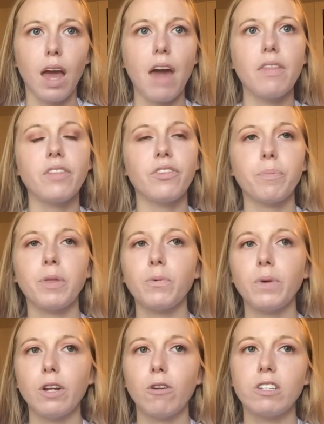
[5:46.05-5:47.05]
And then something
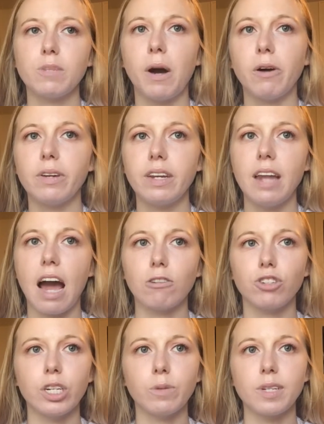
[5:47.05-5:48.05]
we noticed about
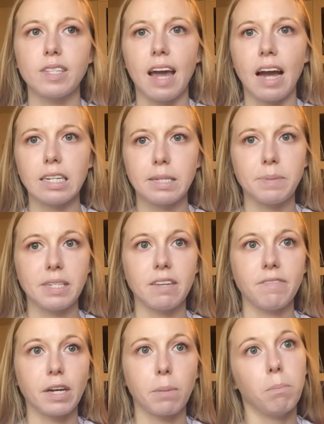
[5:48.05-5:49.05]
Nalgene was they had a
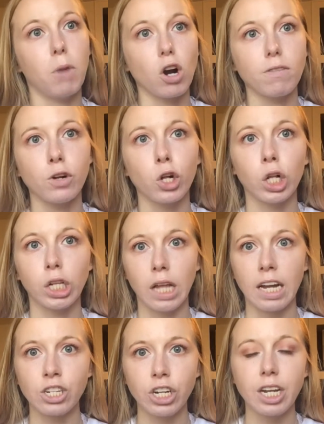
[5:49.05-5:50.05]
specific Marvel
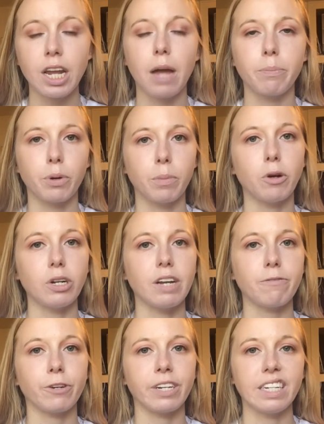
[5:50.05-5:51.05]
collection and promoted
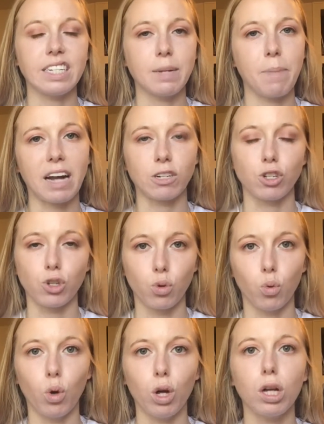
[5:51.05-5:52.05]
it for kids to back to
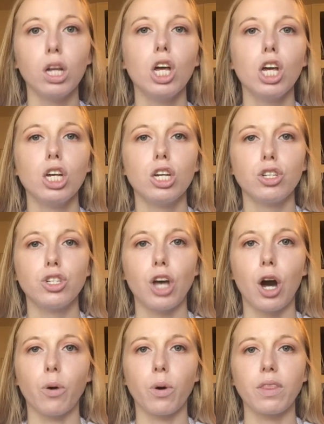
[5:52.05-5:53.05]
school.
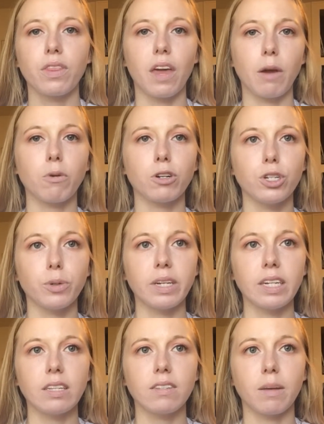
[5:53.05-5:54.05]
So they were
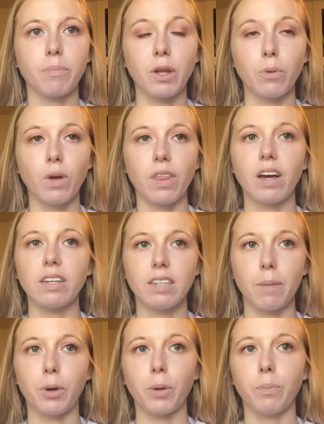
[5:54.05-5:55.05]
doing something with a
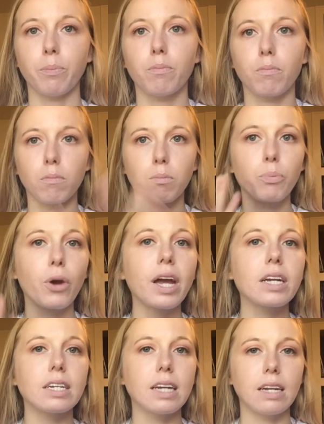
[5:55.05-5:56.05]
separate
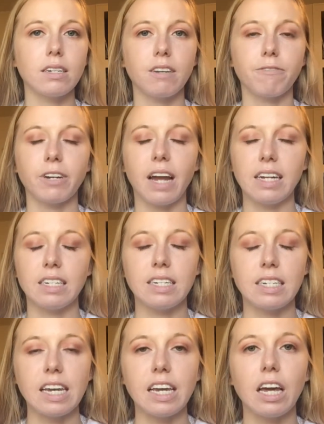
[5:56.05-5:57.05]
brand and different
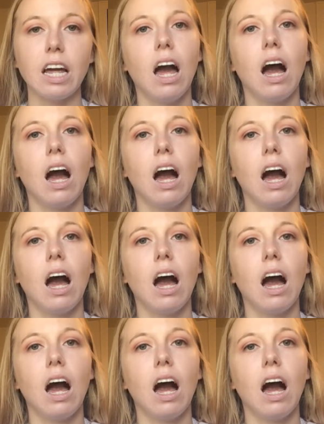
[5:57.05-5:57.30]
entity.